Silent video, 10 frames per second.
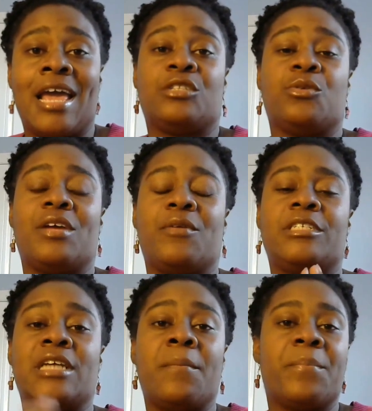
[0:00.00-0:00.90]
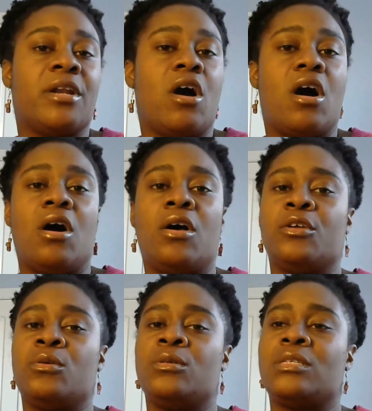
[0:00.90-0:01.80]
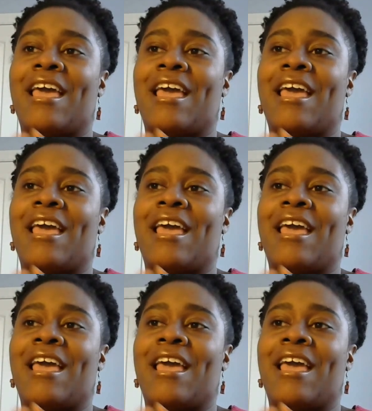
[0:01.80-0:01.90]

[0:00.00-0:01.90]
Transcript: So they're dumping all those